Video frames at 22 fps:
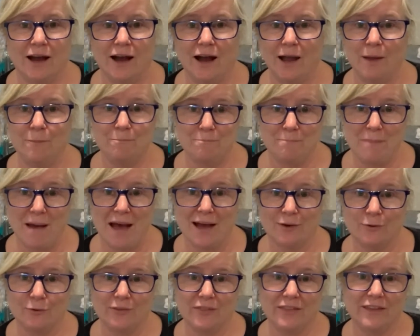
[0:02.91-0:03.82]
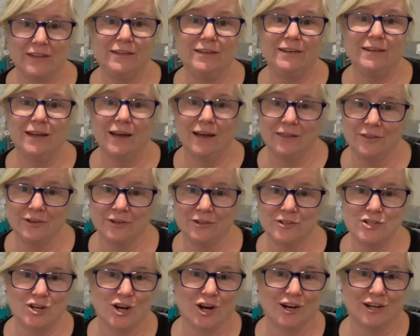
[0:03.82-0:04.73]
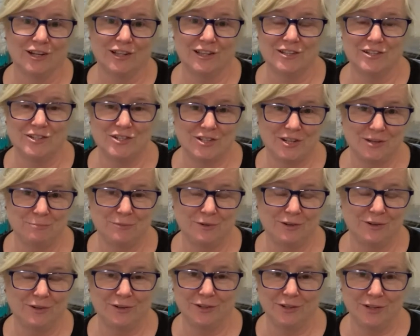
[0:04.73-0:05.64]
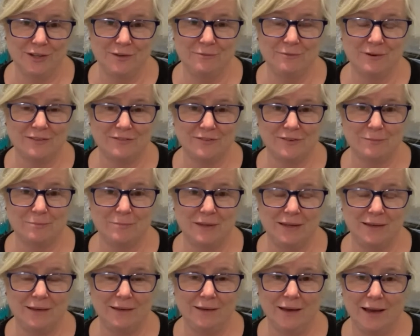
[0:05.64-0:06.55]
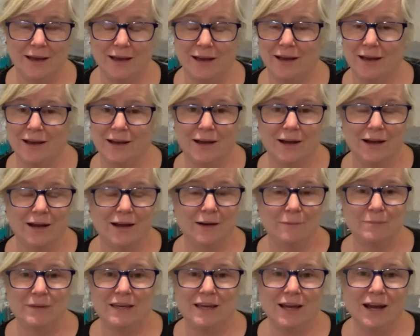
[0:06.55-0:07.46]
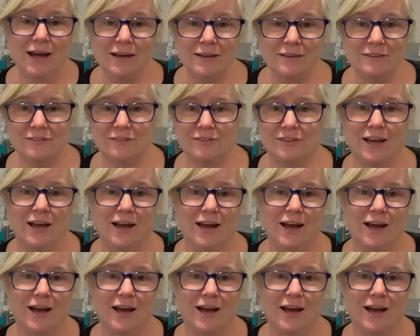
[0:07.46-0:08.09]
I'm back with another chocolate chip cookie recipe because